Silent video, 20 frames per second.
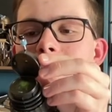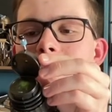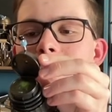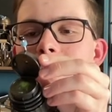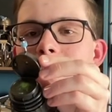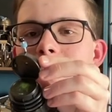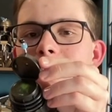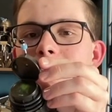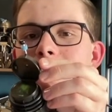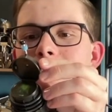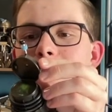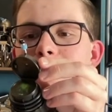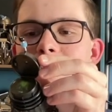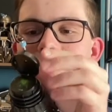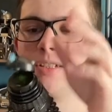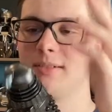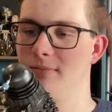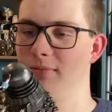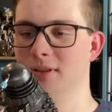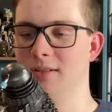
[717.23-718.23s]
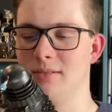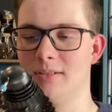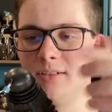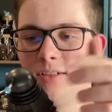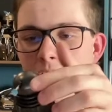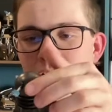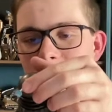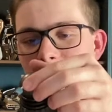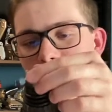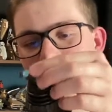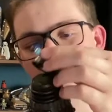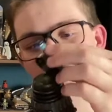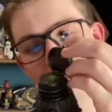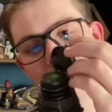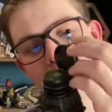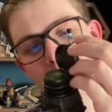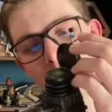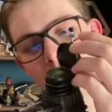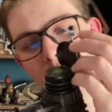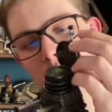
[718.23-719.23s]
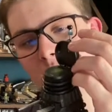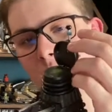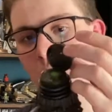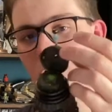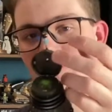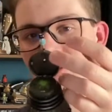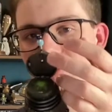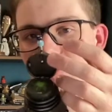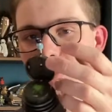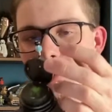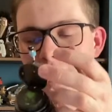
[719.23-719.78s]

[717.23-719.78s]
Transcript: uh, which you know you'll probably know if you're